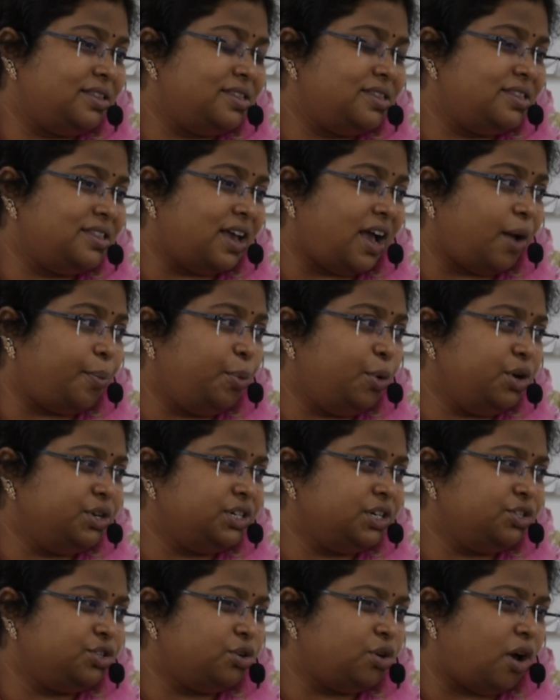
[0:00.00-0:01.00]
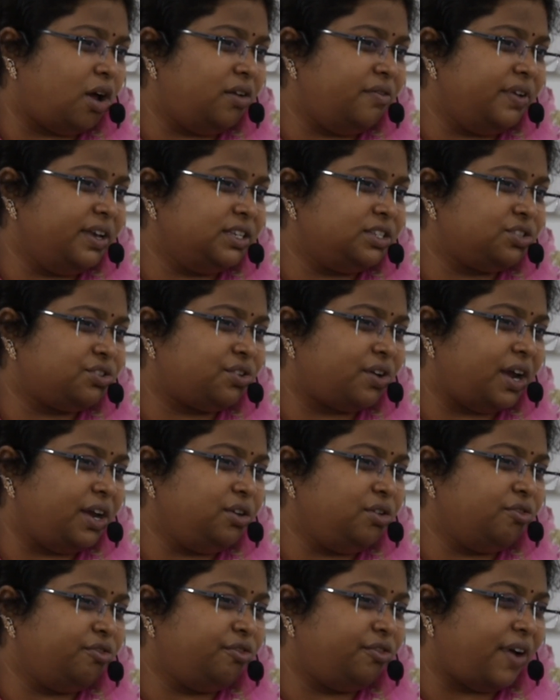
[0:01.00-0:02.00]
The opposition should always try
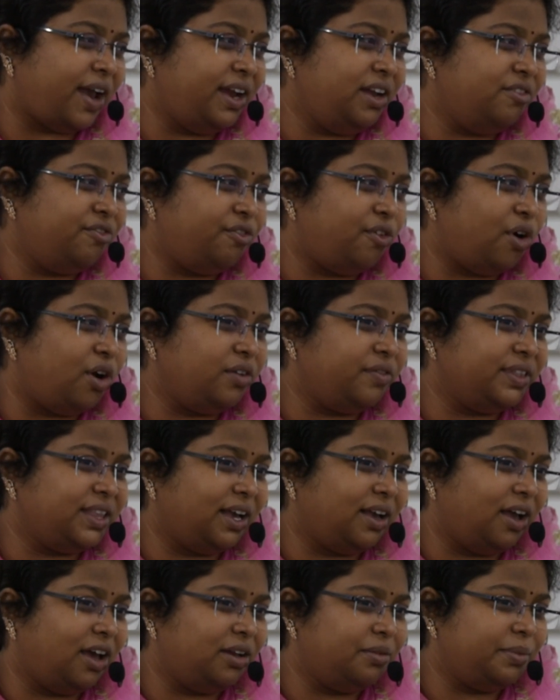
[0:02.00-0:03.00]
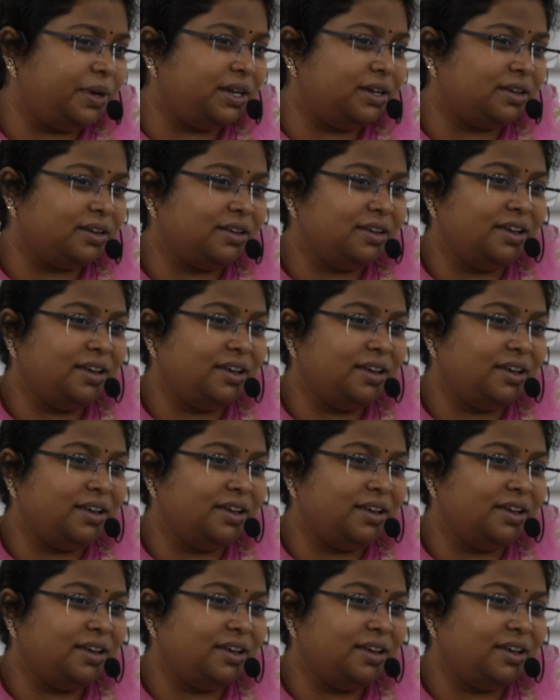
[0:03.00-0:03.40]
to find fault with the government,